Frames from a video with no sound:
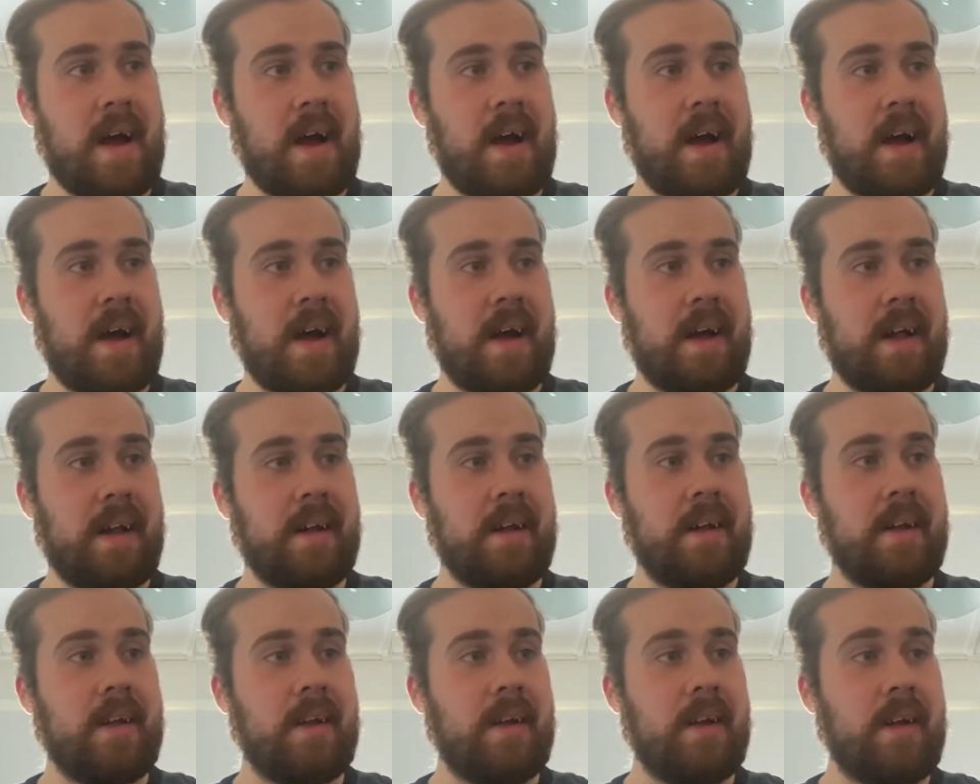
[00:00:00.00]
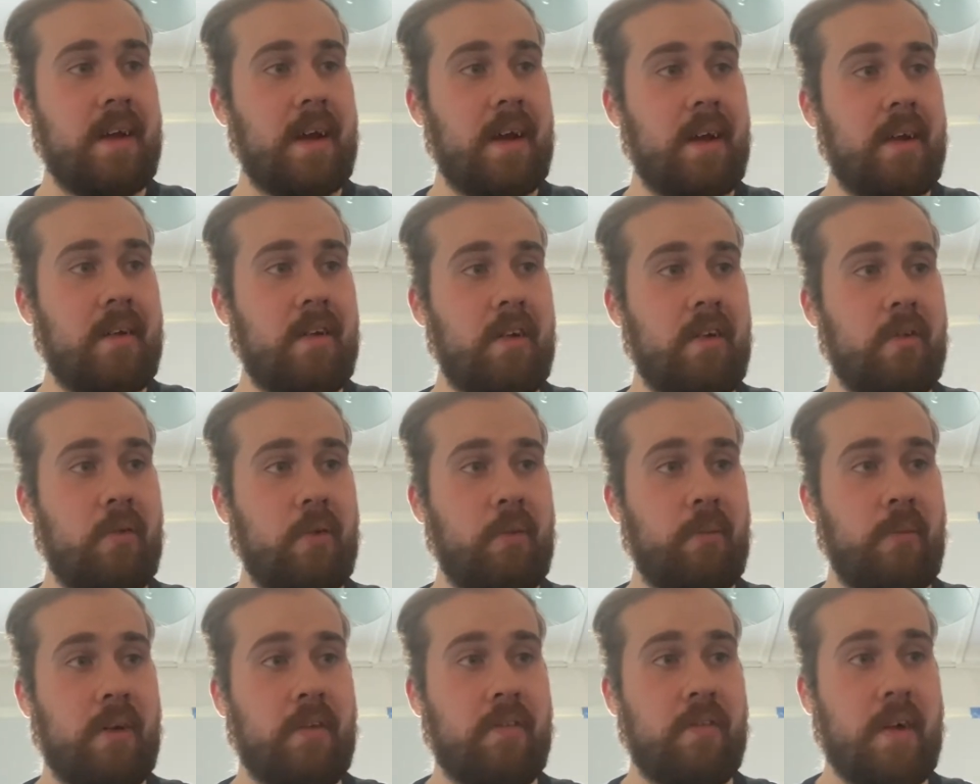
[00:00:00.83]
And yeah, she's one
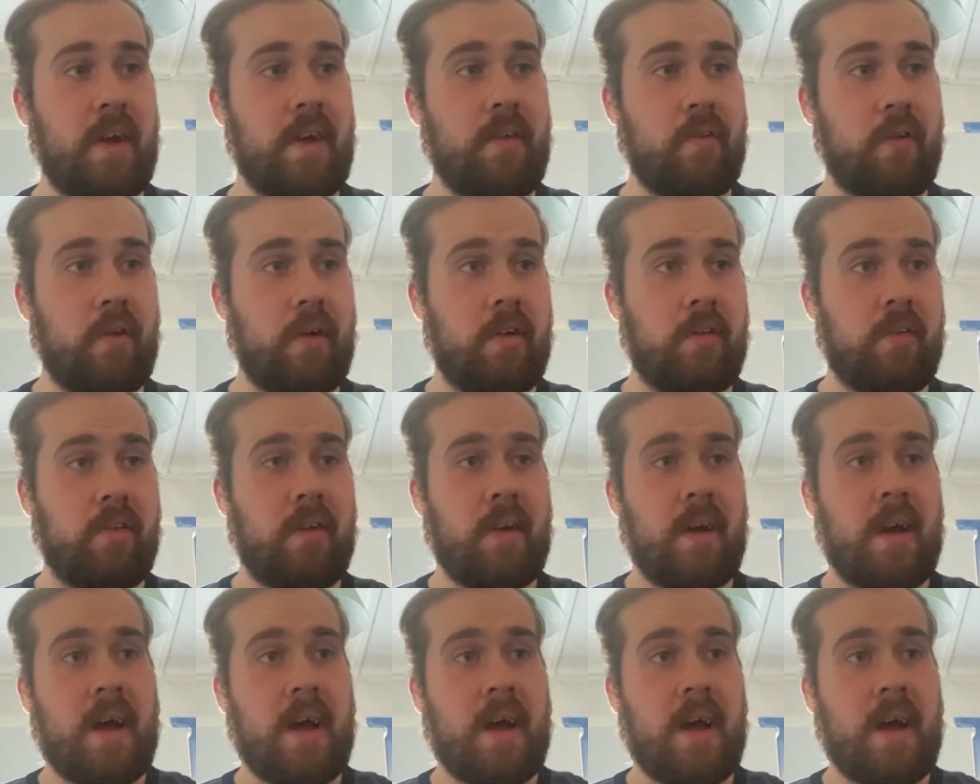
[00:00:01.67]
of my favourites.